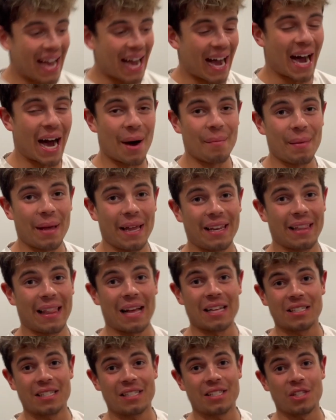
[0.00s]
It
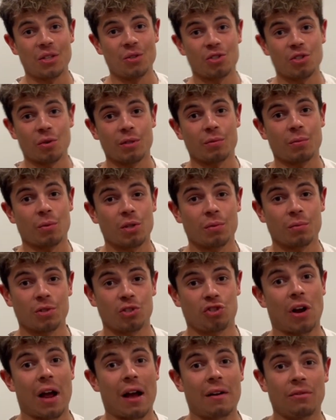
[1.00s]
allows us to do so much more. So I'm
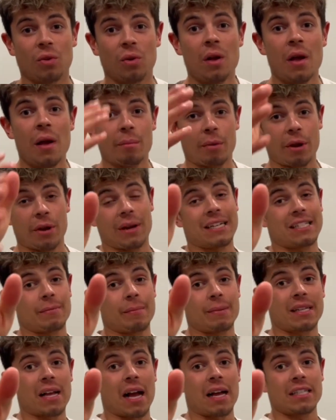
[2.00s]
gonna travel, bring you guys the
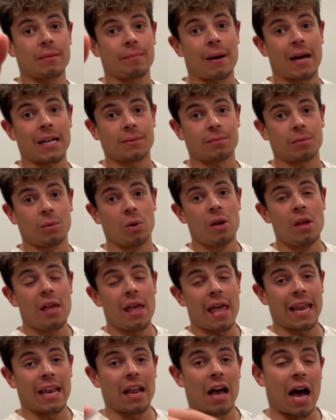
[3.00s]
best content possible.
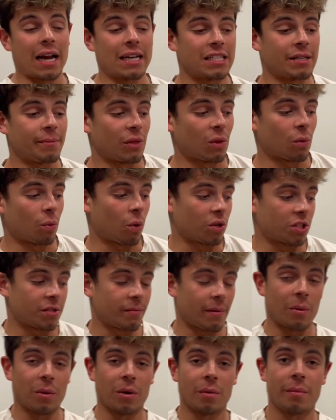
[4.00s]
And it honestly meant the world to
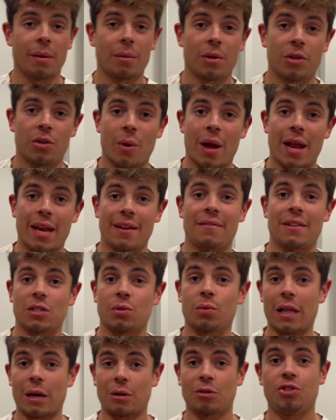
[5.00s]
me. I wouldn't be able to do any of this
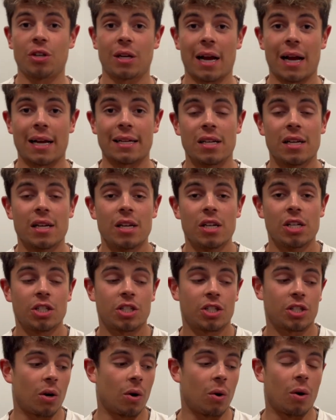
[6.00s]
without you guys.
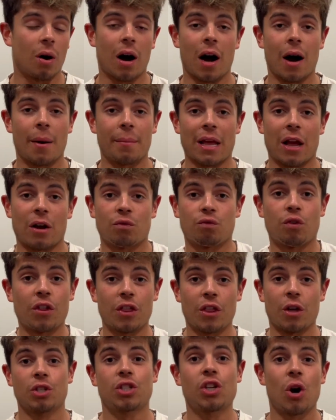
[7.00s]
So yeah, run
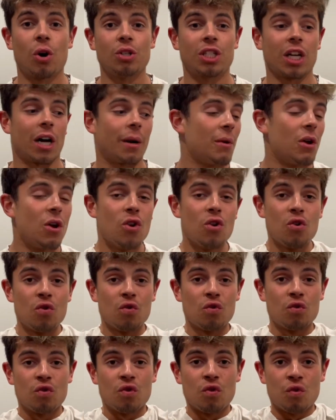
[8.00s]
those codes up.
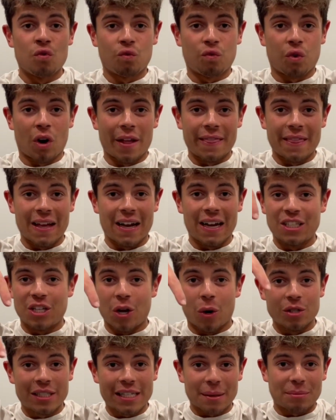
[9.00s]

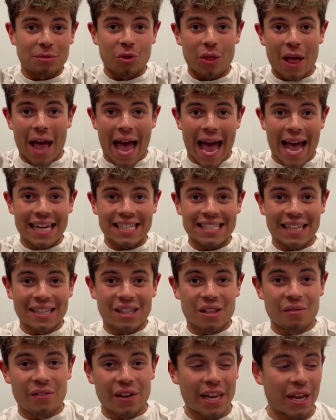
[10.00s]
Don't skip through the ads. Let
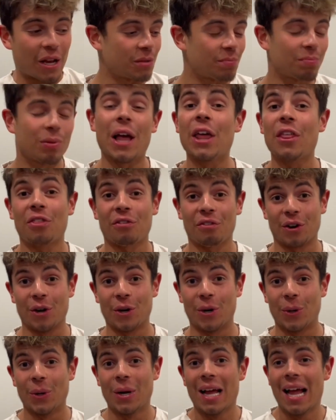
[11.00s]
the videos play
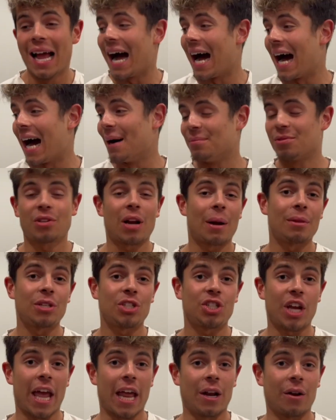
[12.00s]
through. Subscribe to the
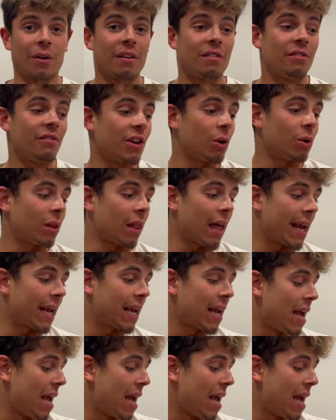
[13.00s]
channel, give the video a like.